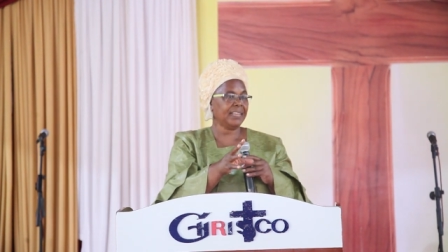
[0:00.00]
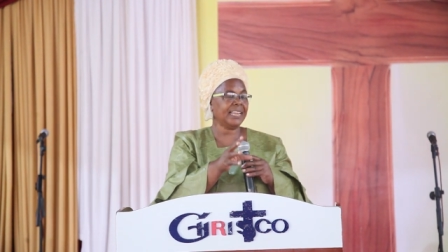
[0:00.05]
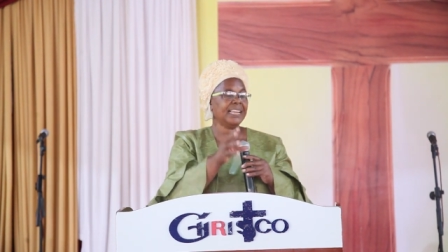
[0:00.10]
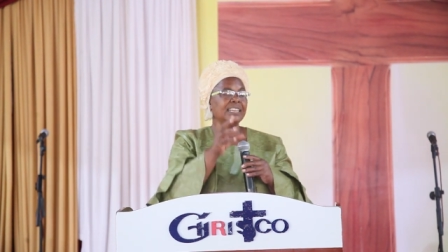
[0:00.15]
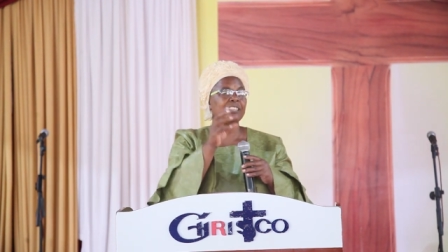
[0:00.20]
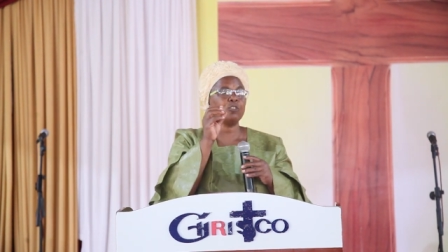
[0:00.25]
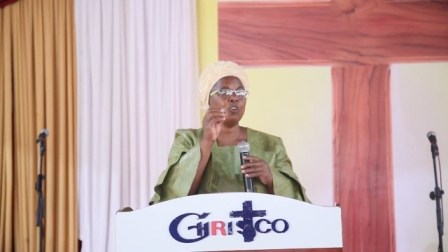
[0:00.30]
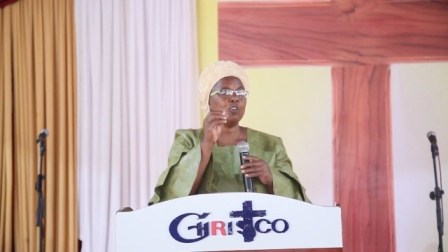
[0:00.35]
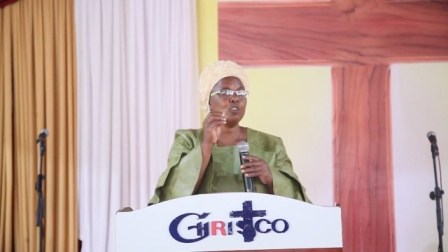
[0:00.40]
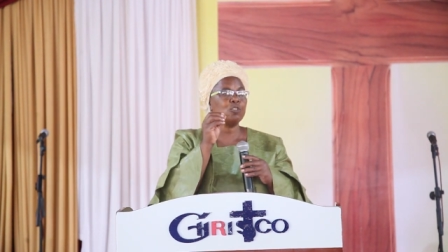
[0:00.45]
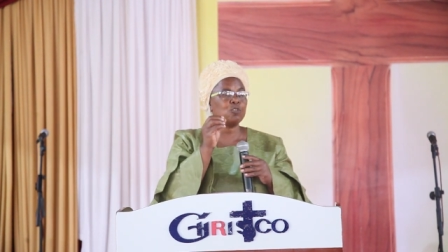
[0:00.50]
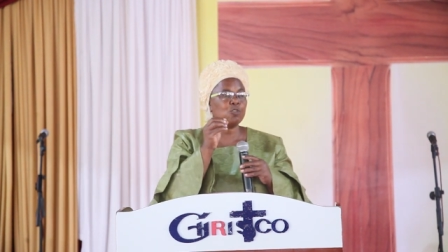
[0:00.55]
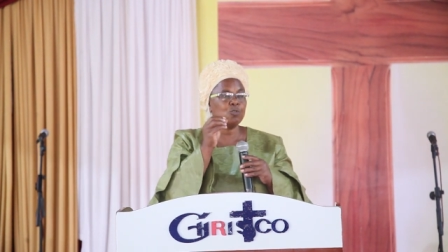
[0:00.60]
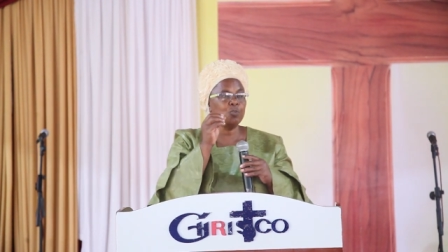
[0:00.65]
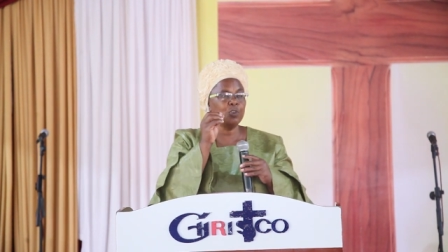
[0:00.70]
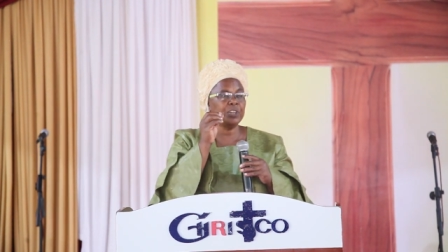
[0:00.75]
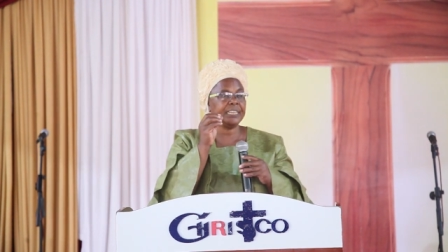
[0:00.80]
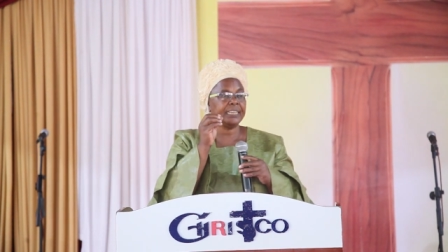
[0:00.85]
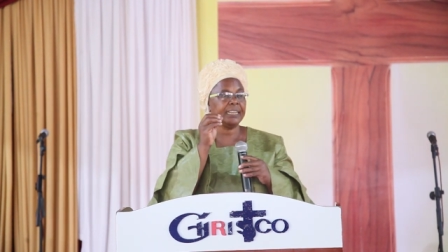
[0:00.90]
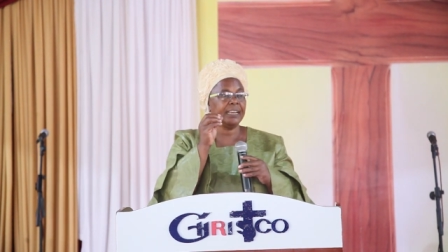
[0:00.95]
And so
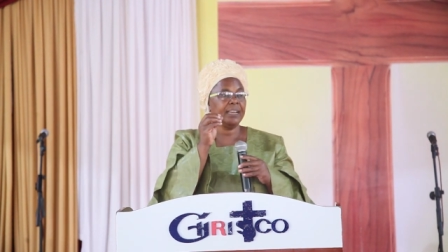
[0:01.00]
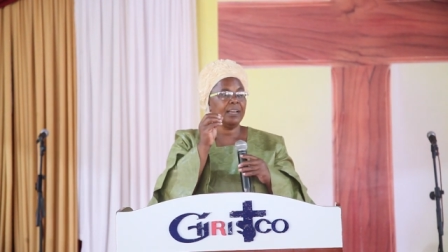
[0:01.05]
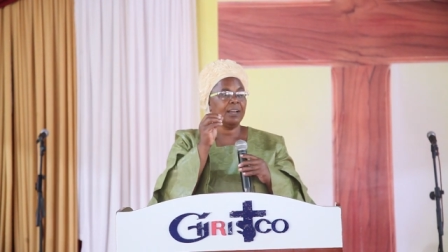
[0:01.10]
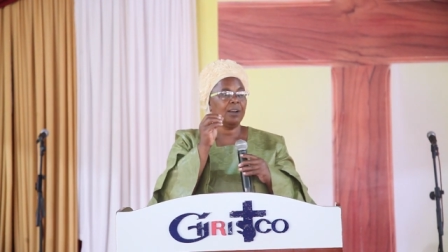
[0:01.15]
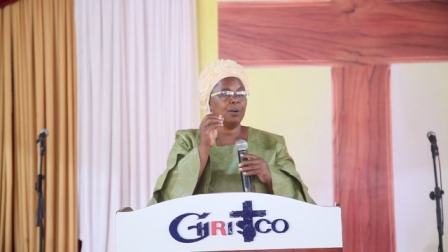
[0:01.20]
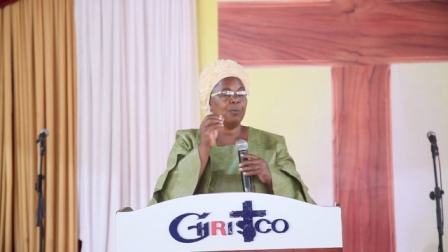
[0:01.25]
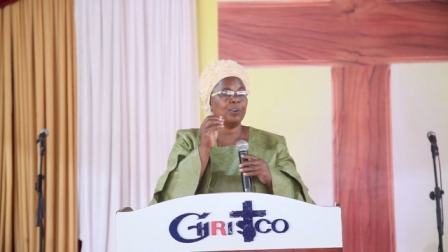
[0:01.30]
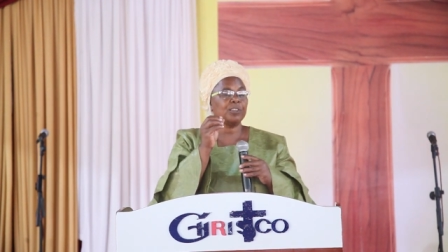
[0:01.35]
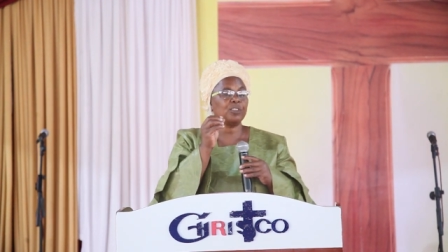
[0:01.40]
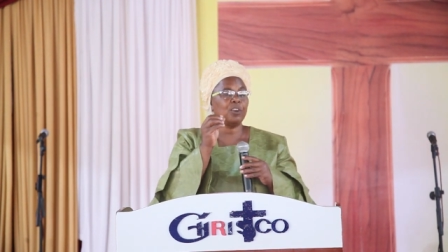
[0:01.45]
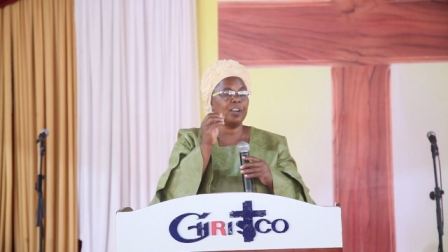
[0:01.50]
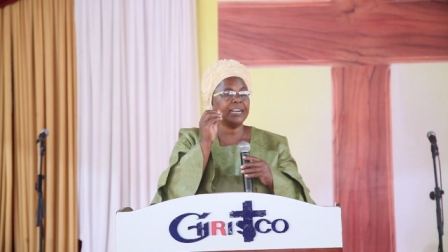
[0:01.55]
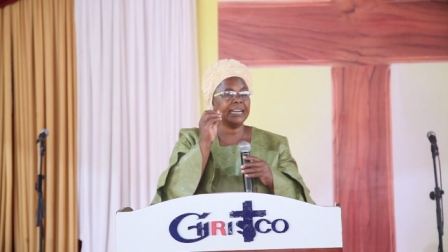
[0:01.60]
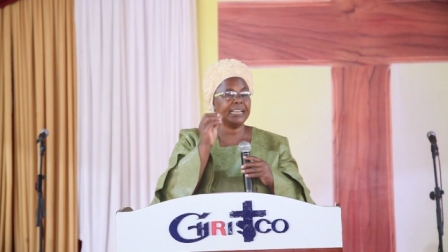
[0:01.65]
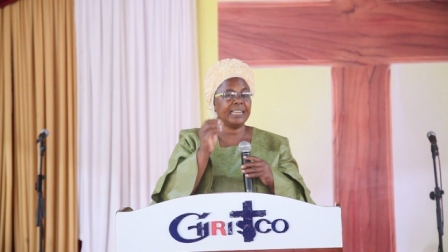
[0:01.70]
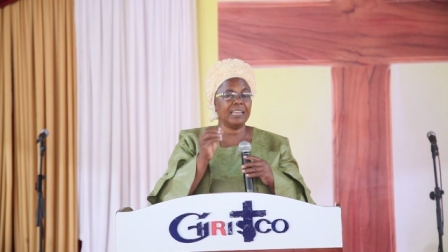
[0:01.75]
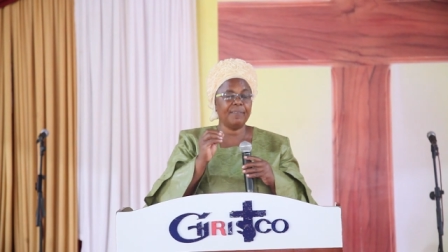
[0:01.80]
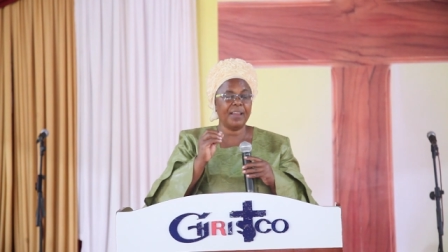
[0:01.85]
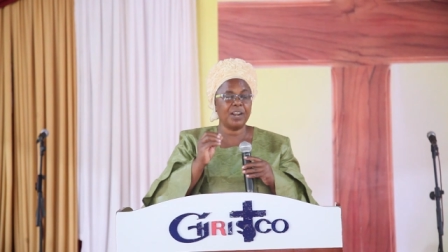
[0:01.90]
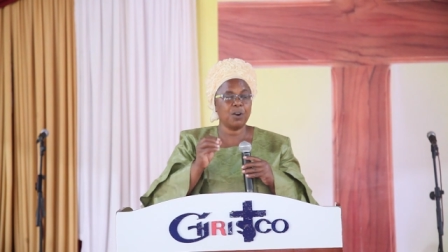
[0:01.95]
Jude was
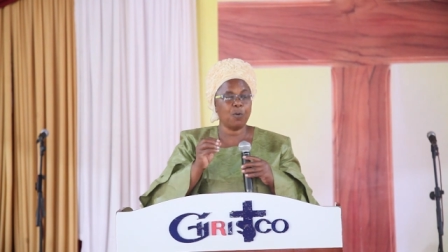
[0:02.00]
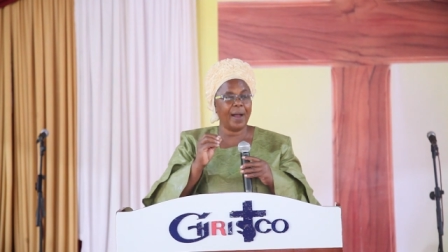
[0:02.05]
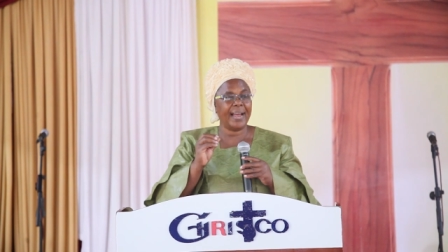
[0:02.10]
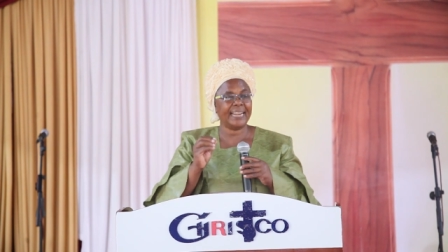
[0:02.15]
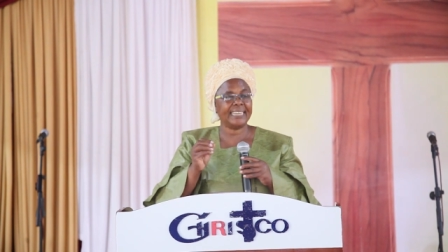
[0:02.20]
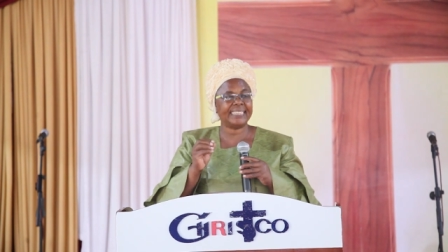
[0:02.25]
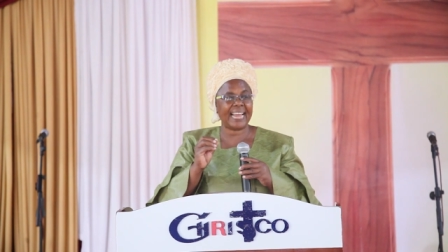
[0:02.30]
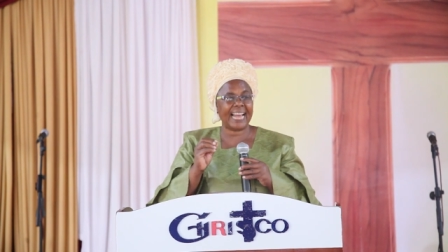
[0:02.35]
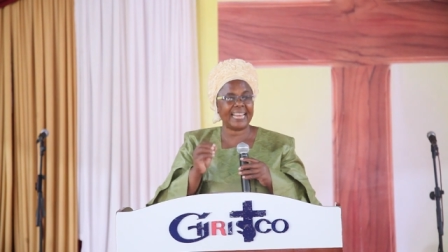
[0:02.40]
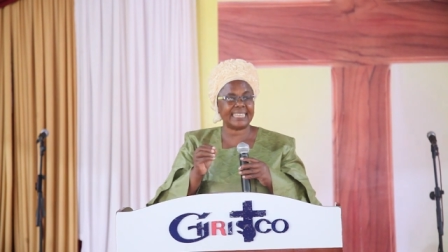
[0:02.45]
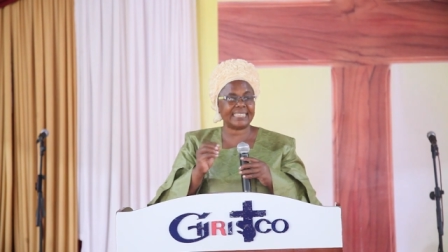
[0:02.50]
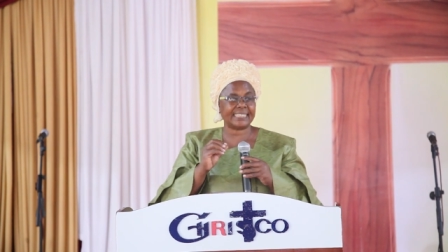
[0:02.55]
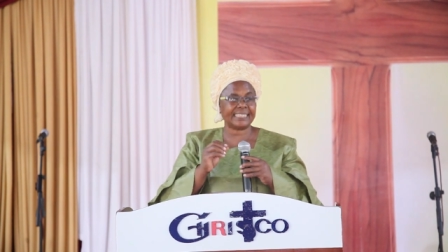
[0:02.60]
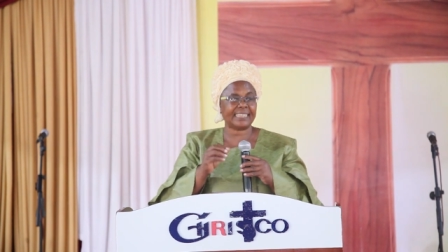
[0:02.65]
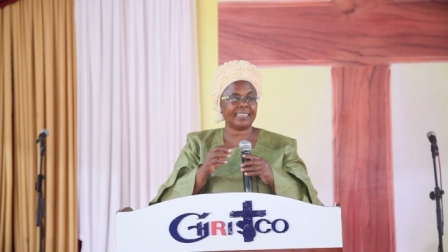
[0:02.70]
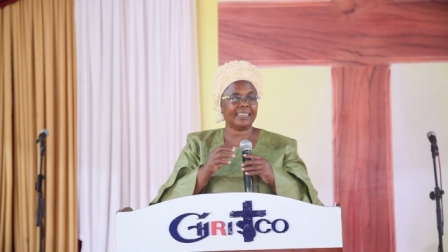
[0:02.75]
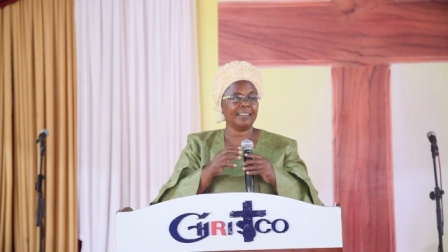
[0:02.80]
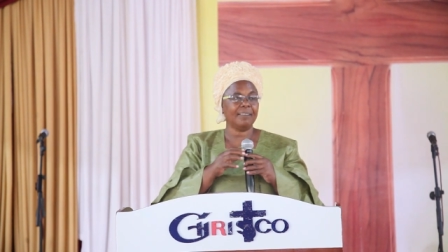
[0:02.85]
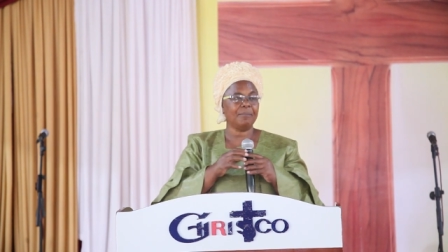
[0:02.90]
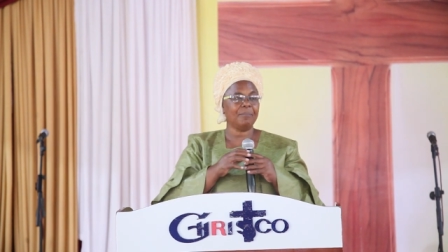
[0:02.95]
only given one
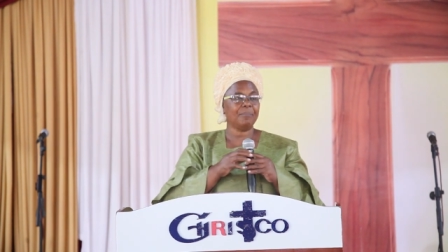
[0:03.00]
task.